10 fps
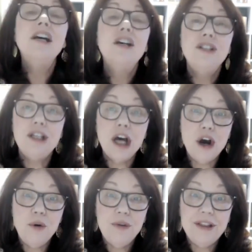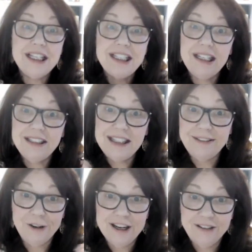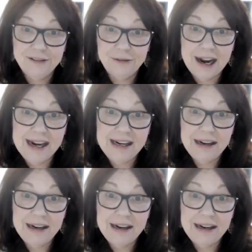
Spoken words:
So this is a little different, right?